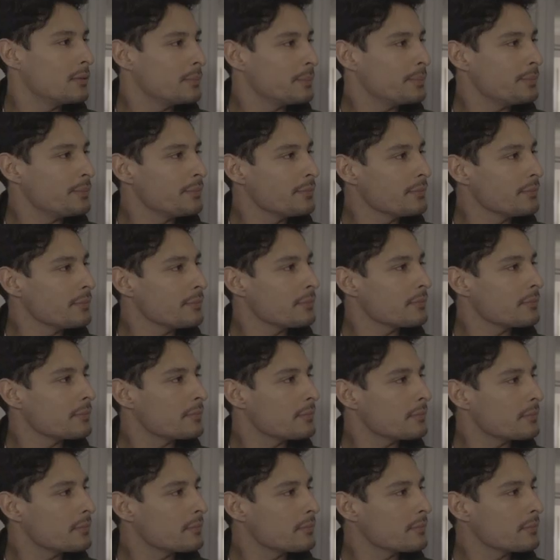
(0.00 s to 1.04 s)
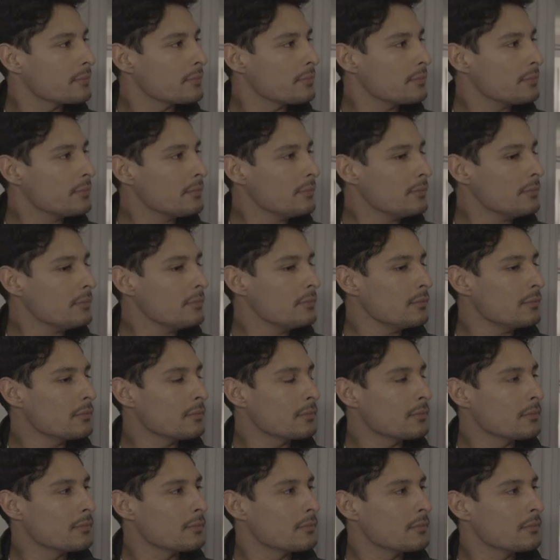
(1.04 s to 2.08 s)

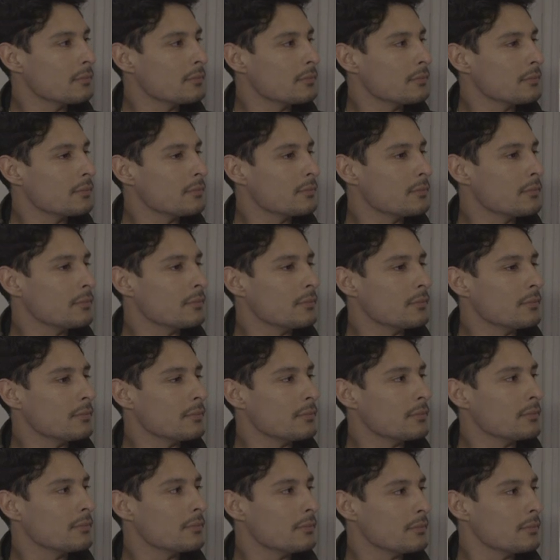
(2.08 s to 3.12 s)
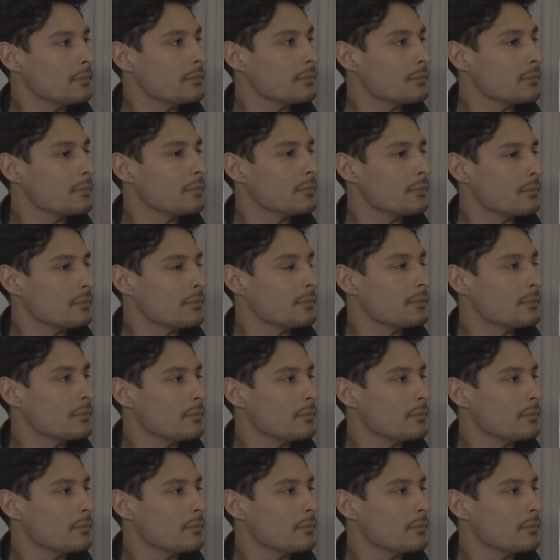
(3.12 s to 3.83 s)
The person shown says nothing.